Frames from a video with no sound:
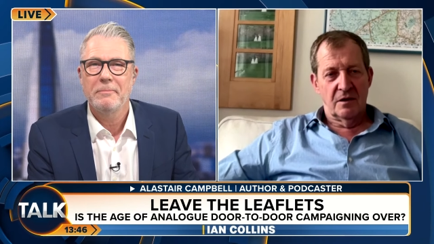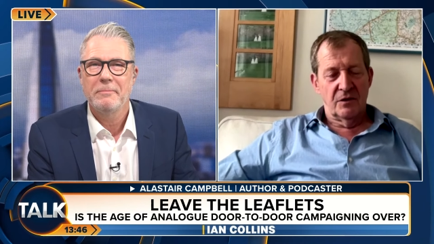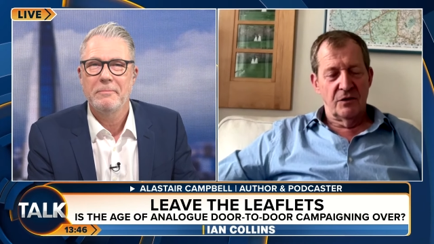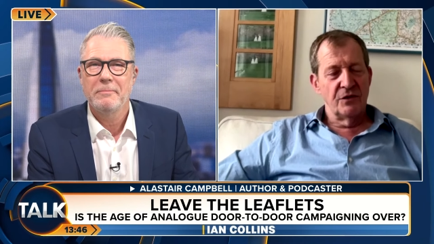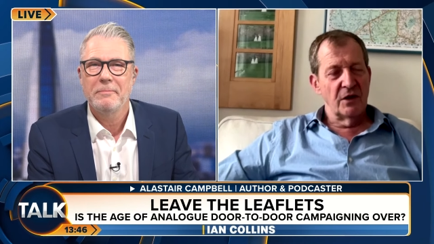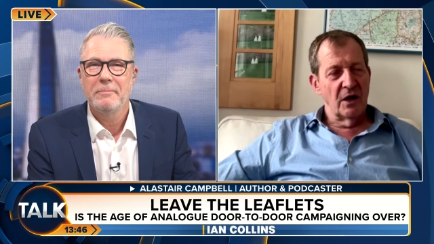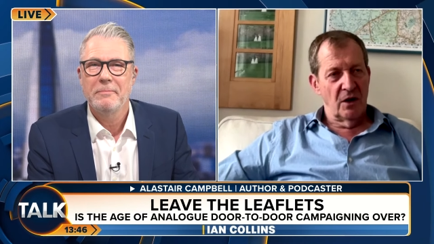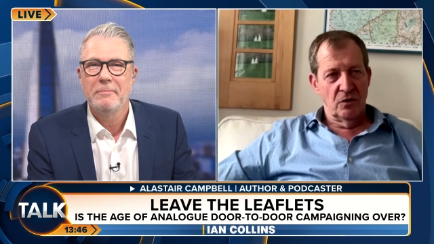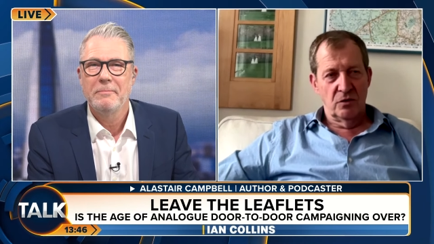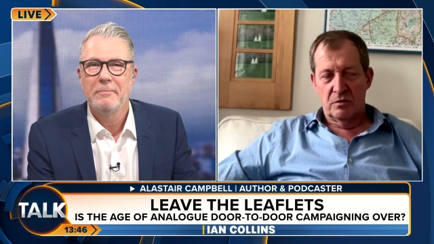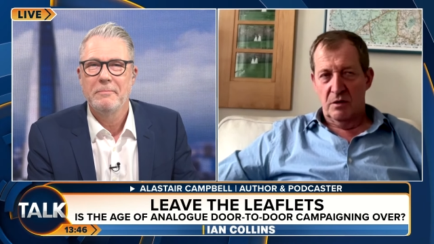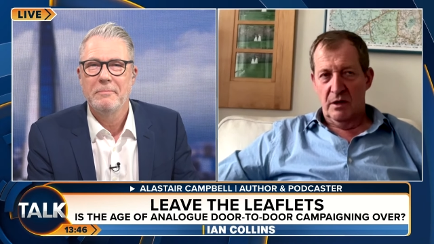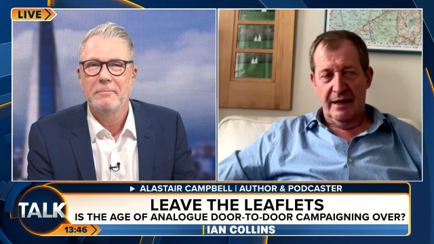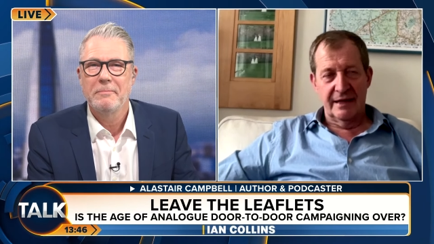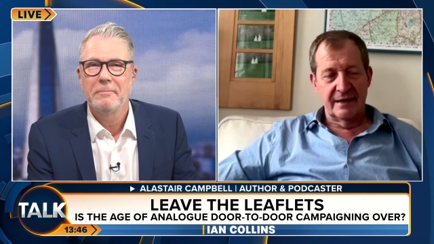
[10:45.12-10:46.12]
Speaker 1: No.
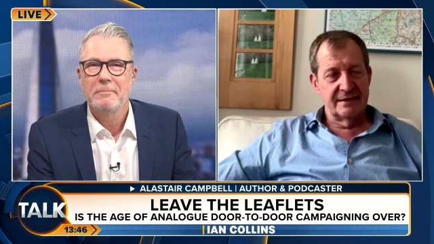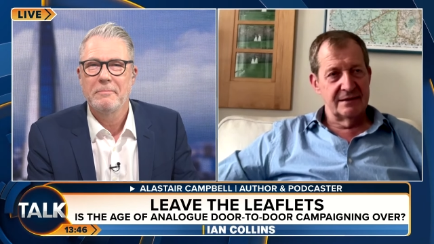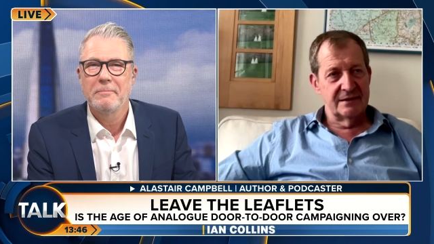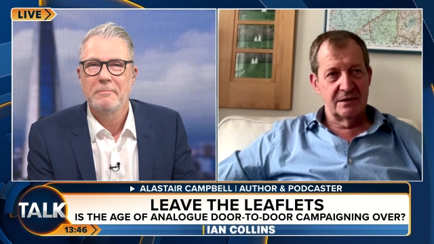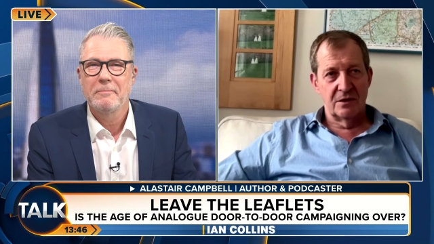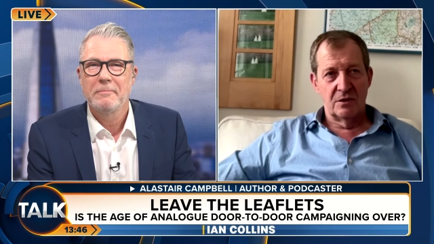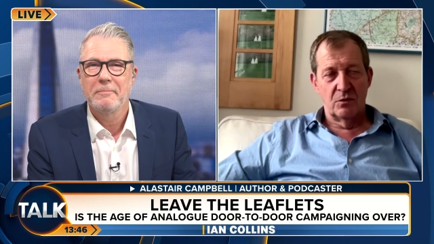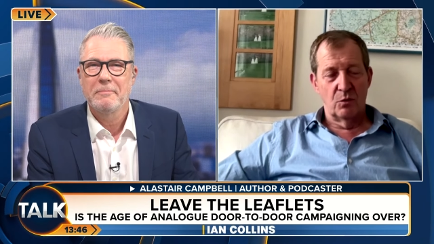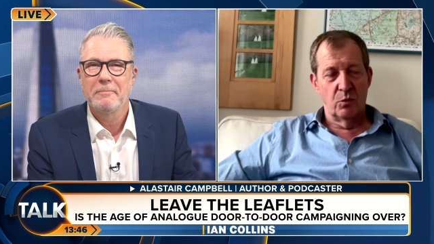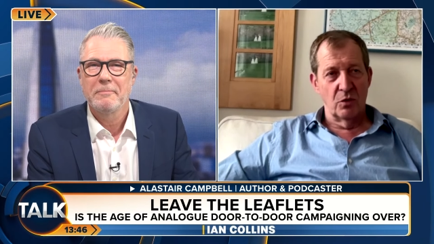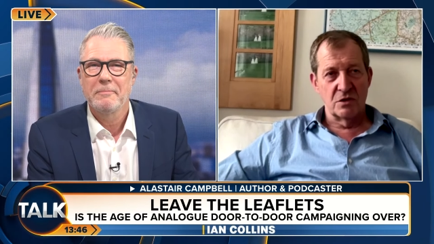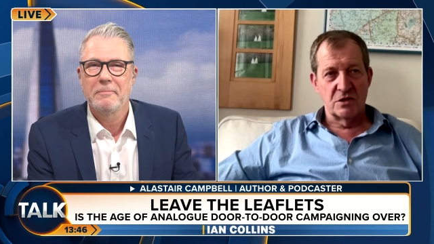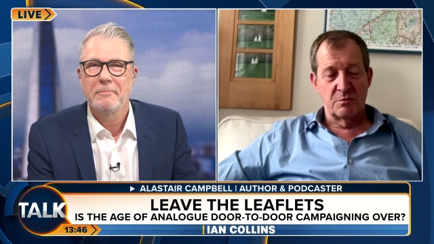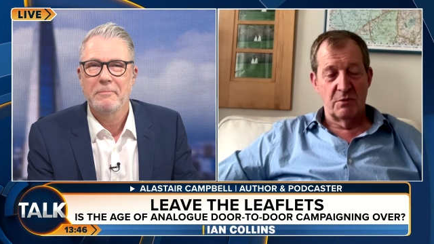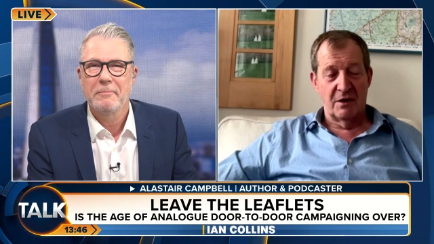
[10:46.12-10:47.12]
And
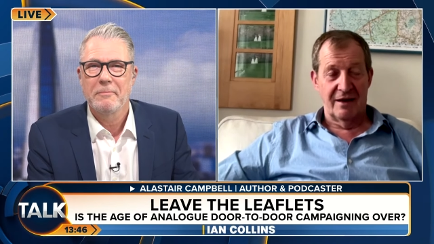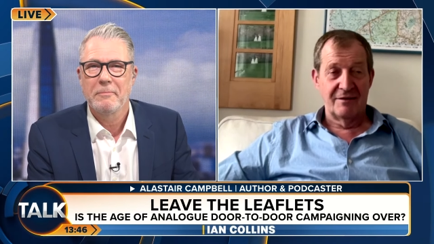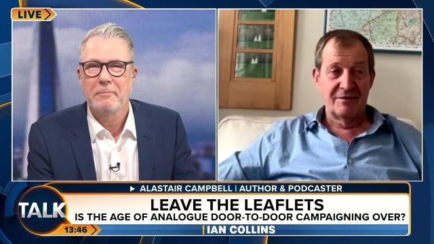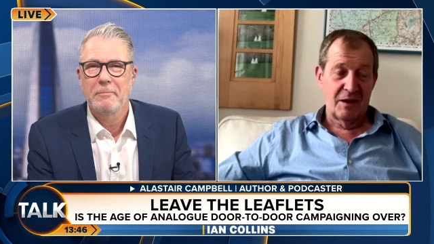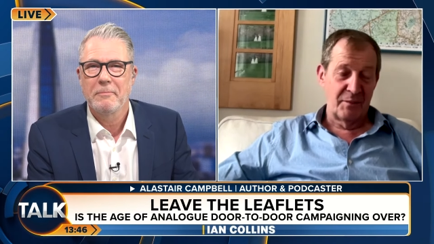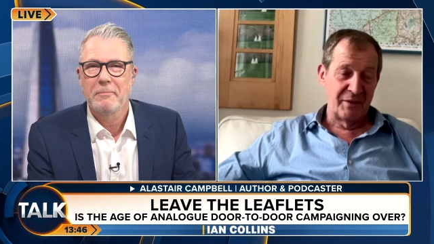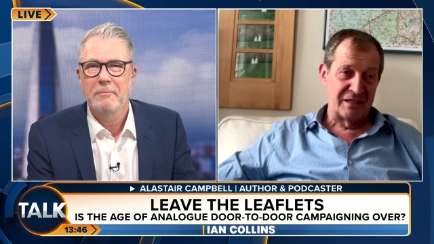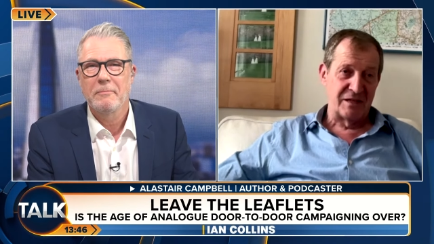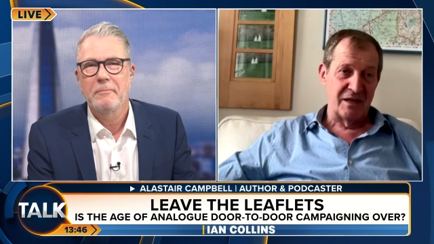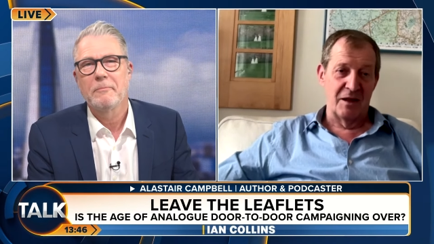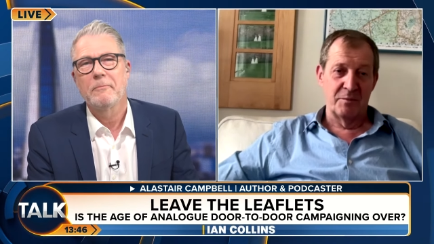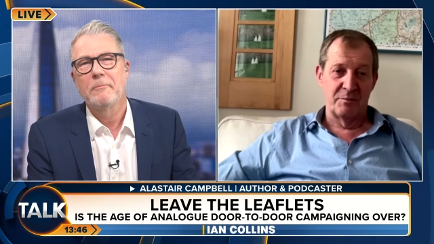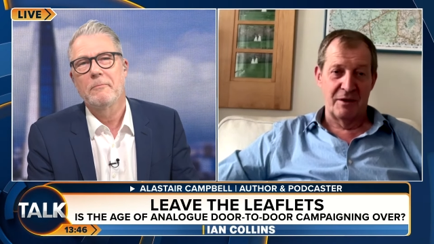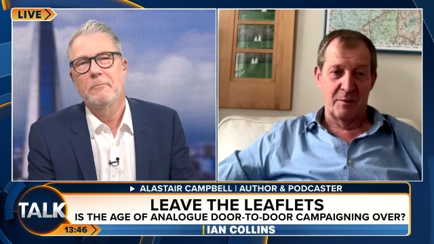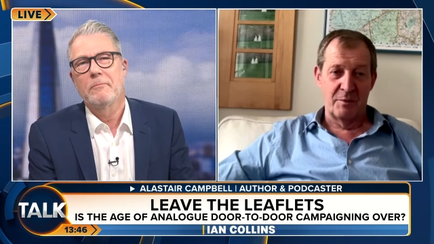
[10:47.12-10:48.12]
I'll
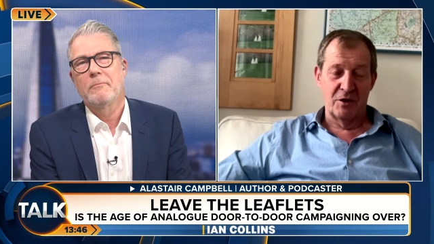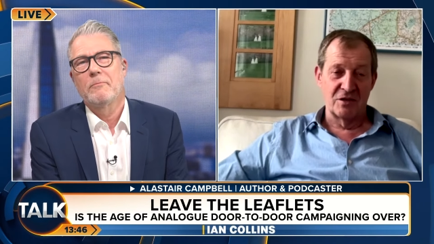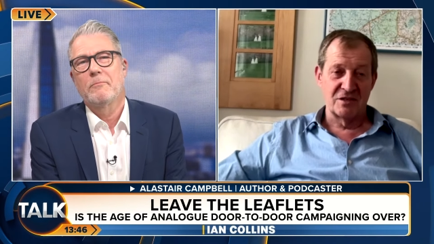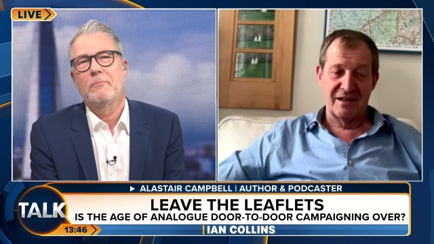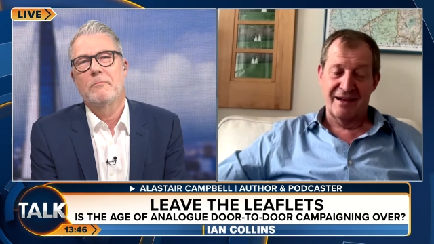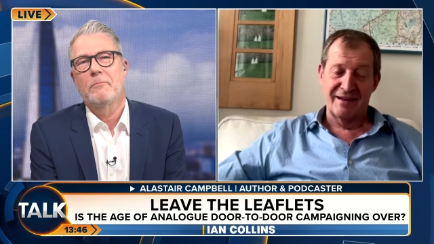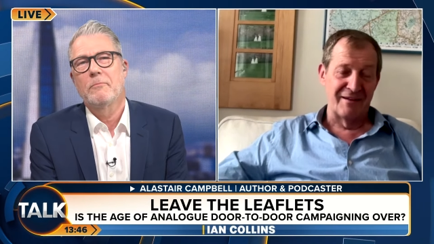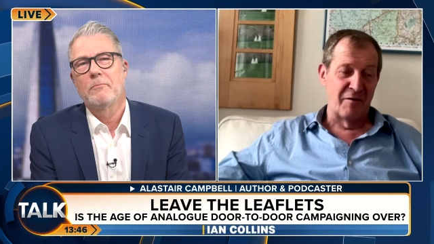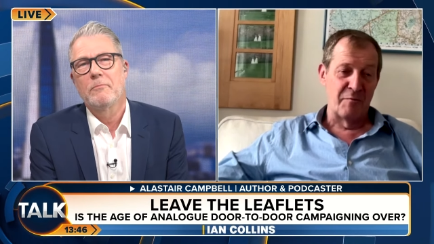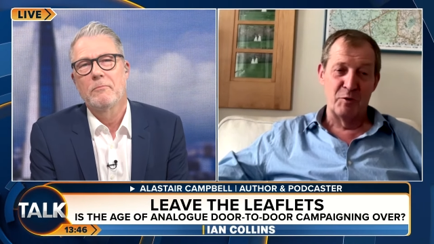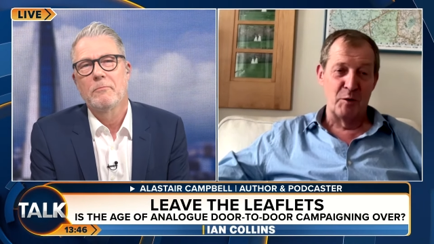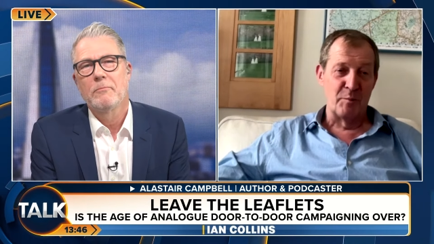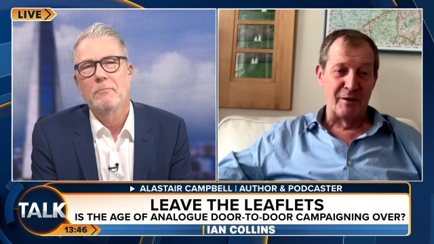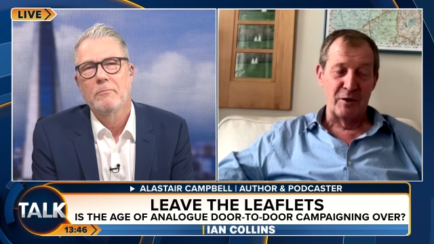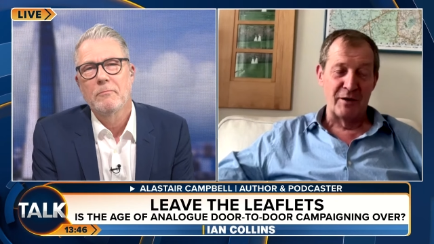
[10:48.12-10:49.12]
be honest, I never
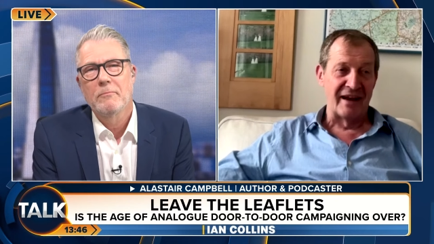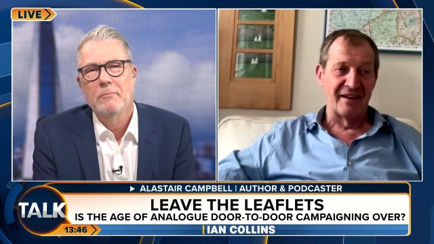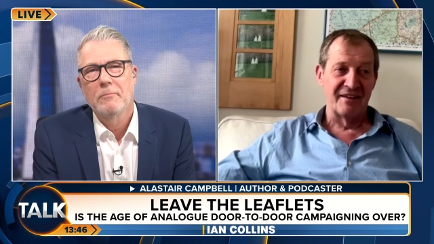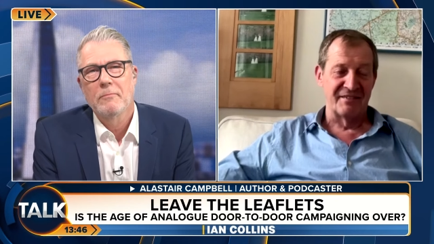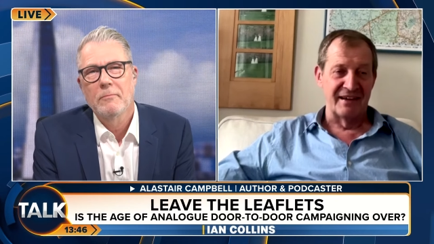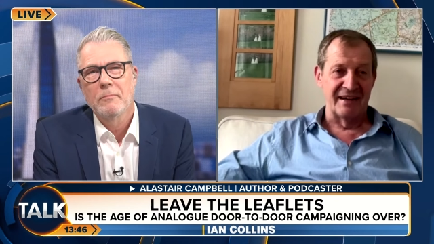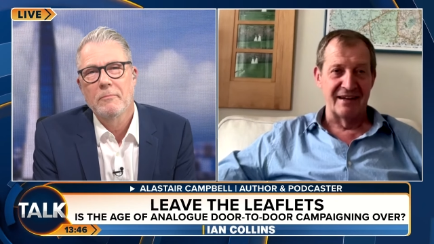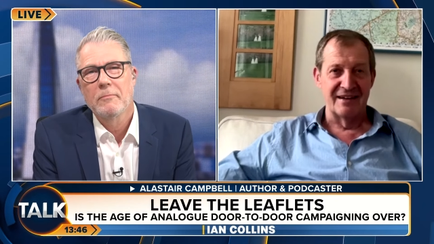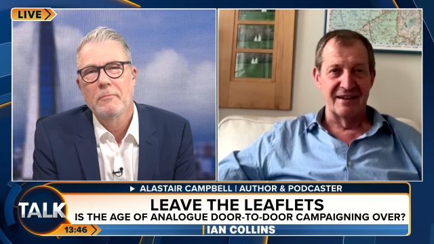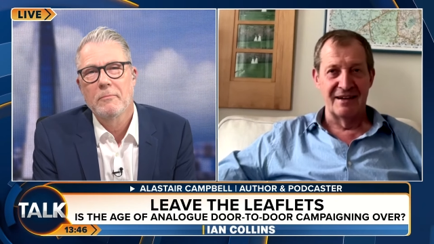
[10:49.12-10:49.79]
put a bet on anything.